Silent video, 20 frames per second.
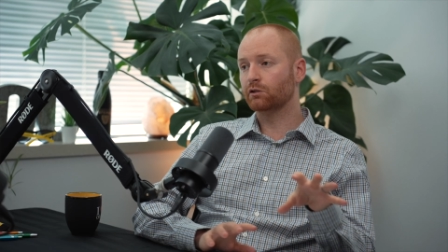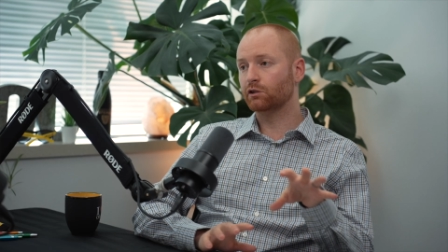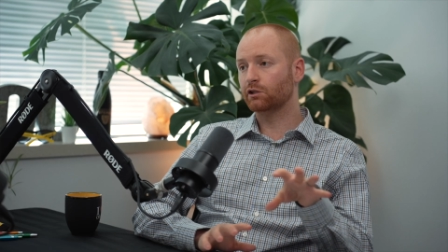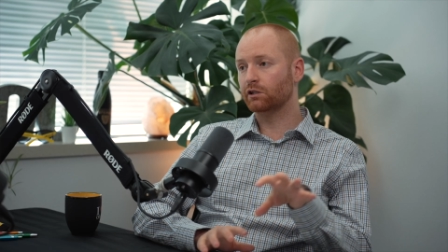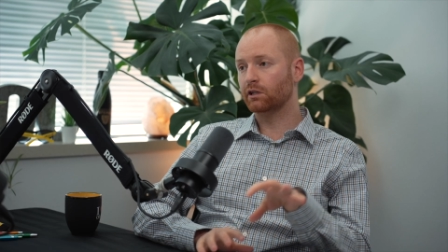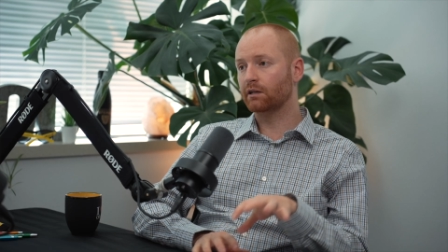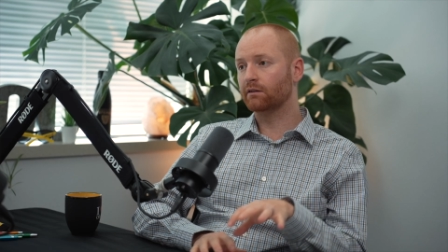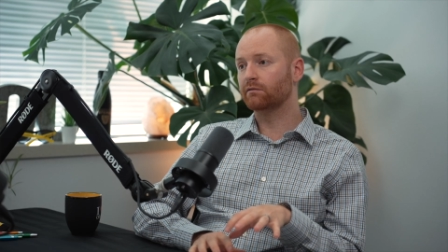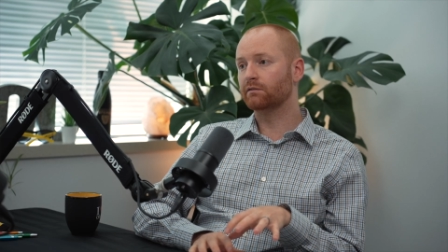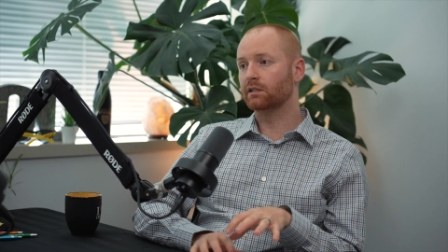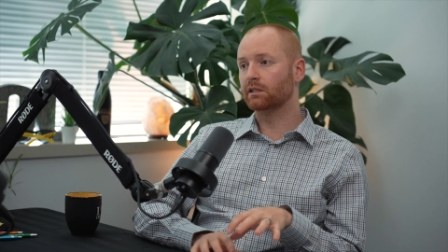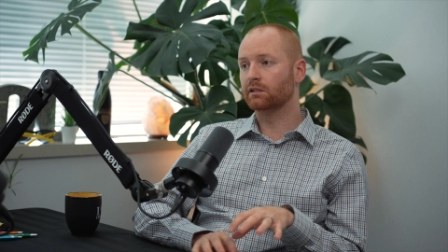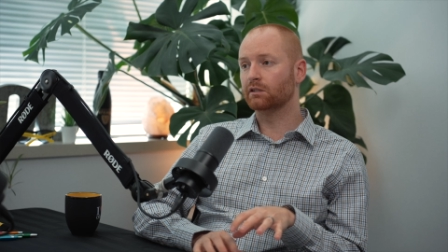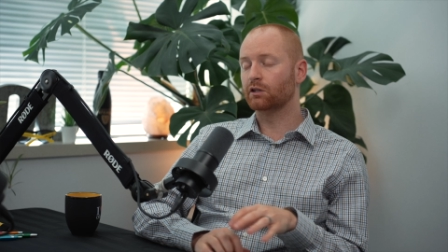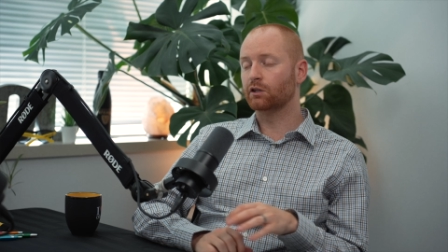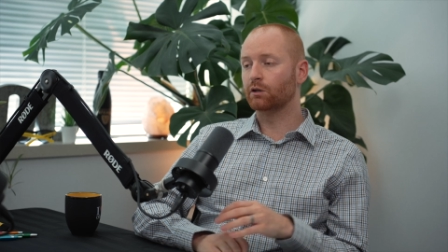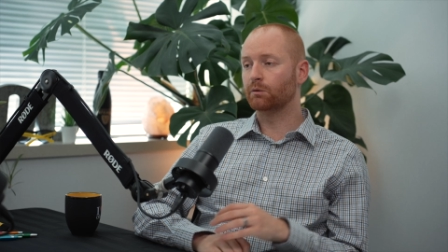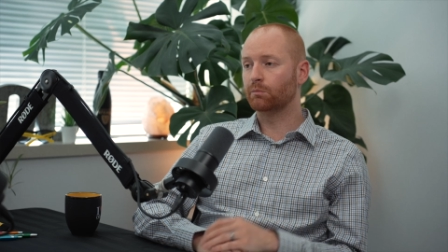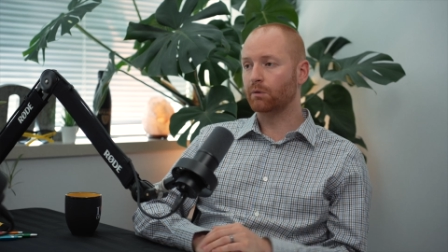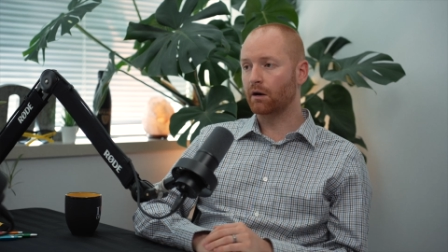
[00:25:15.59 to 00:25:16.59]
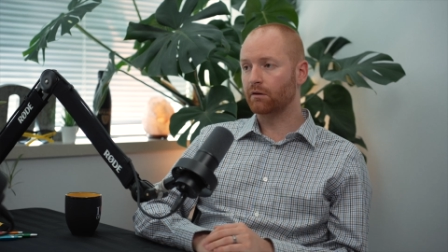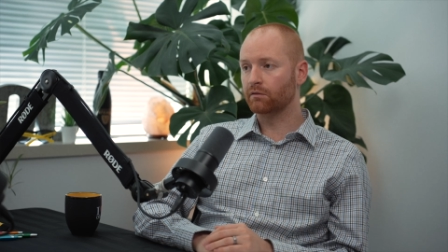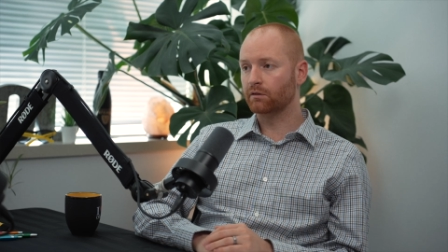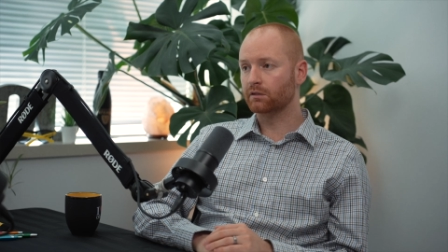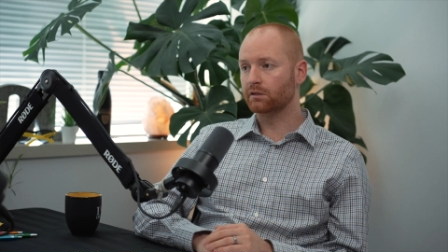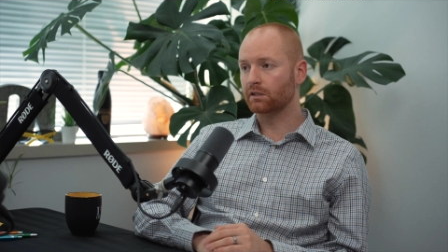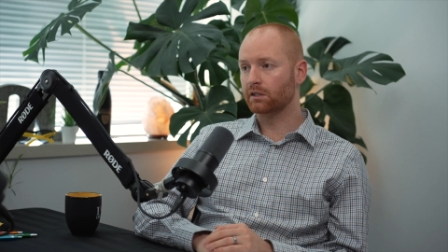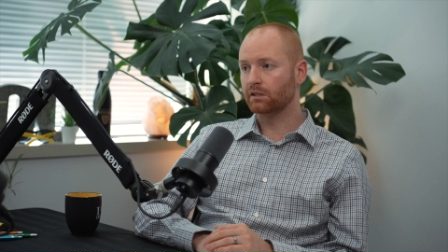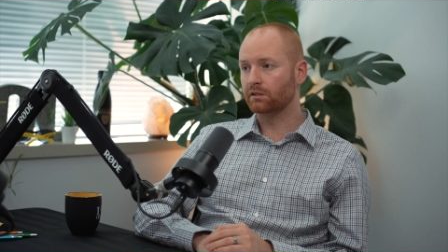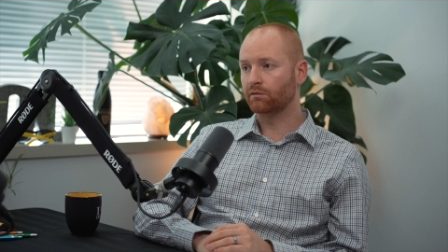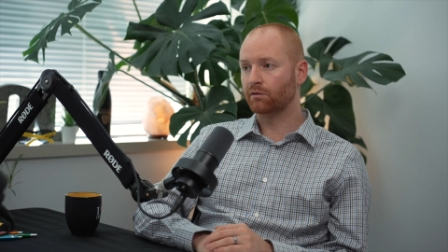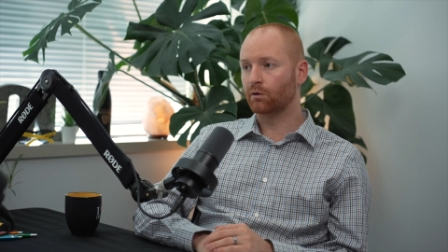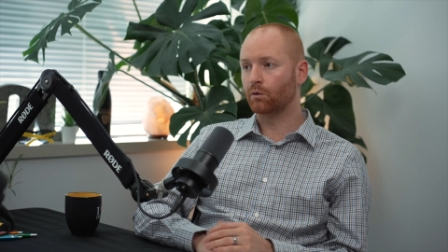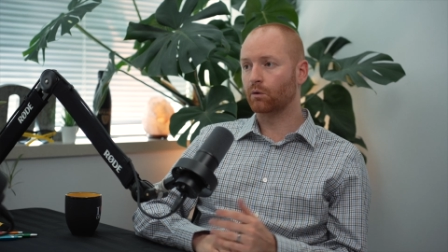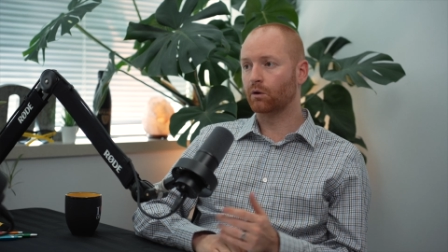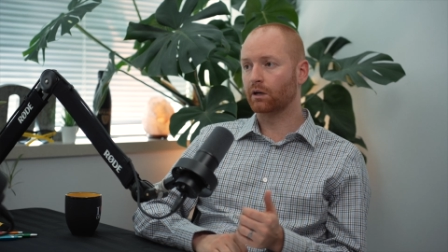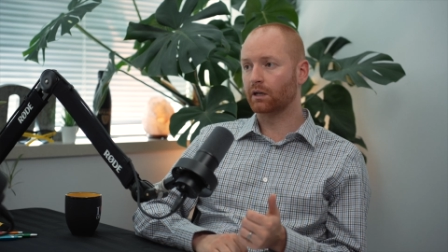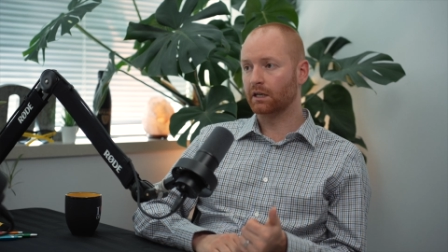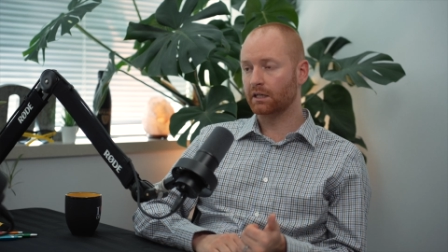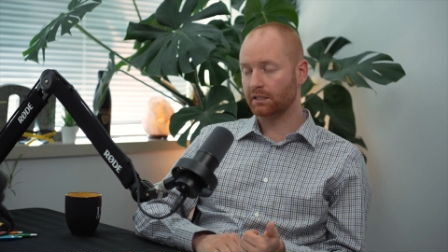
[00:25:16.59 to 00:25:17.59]
shift into their preferences for
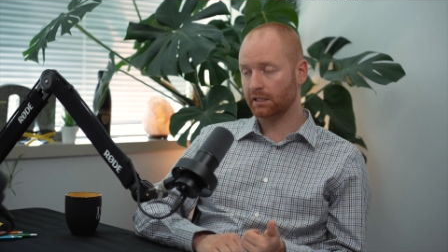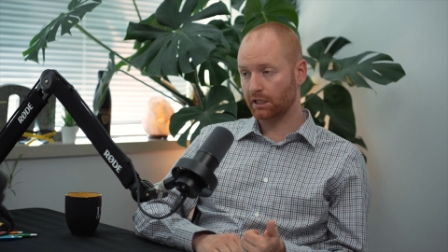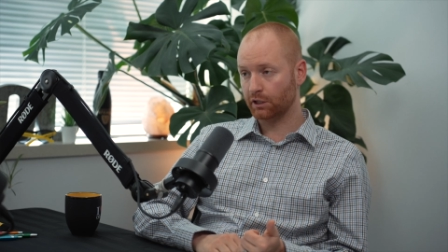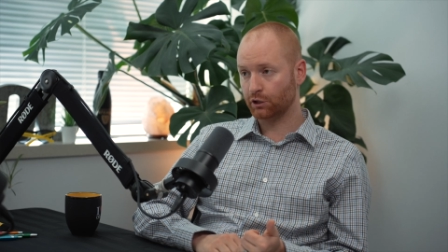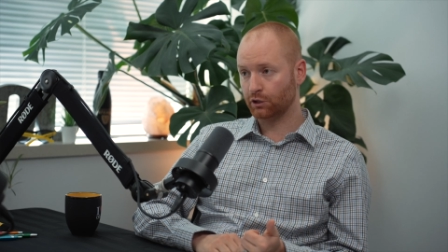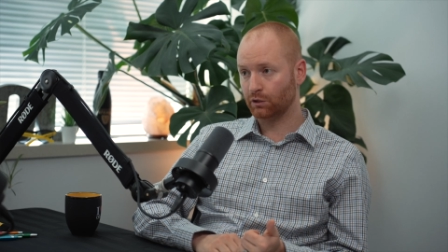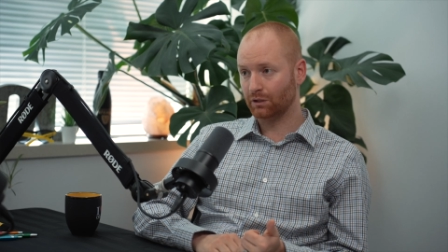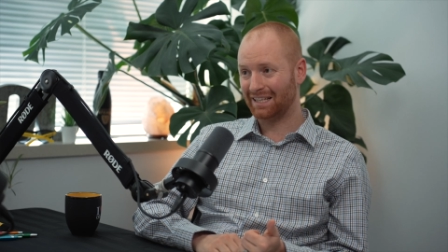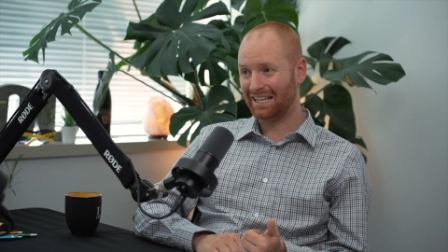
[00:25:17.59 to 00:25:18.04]
organizational